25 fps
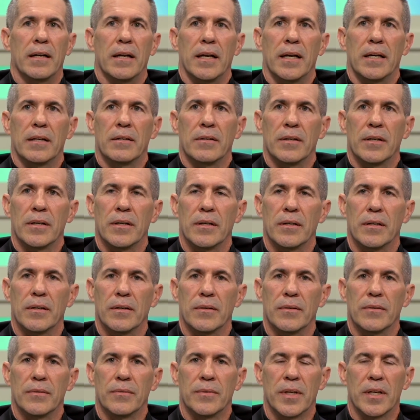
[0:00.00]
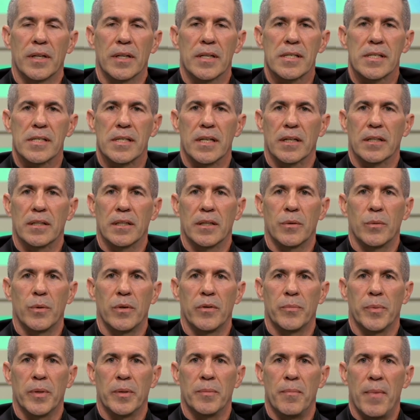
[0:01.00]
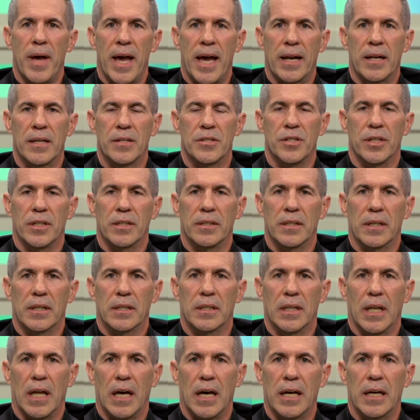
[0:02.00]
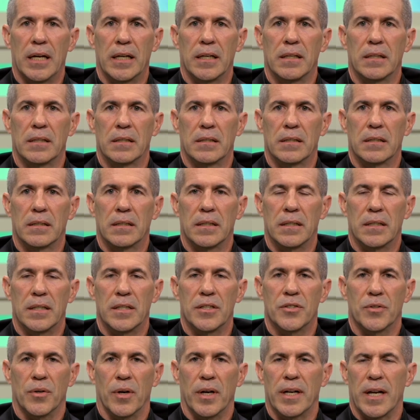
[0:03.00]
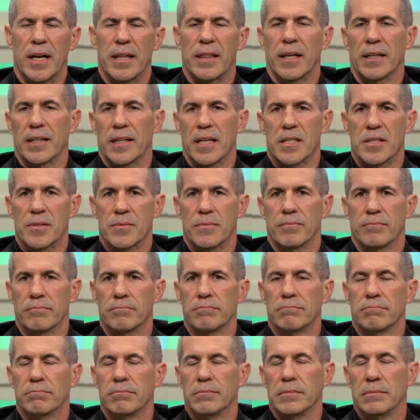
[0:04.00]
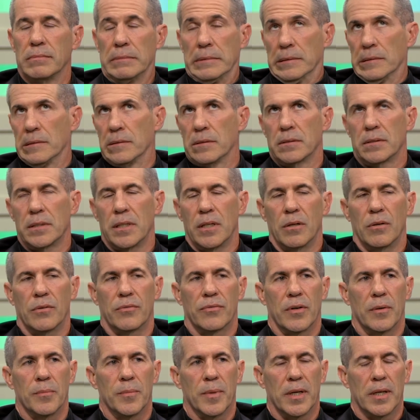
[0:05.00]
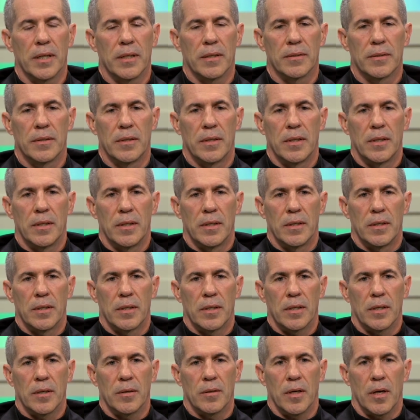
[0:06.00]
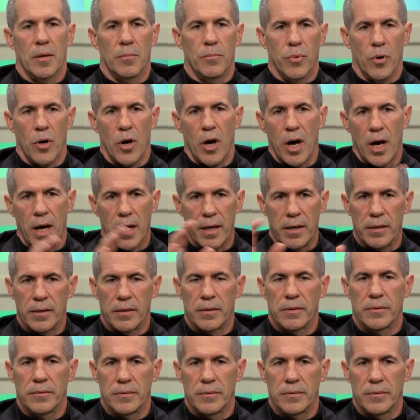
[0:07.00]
and realistically, we've been managing decline in Detroit. I think that's, you know, from a broad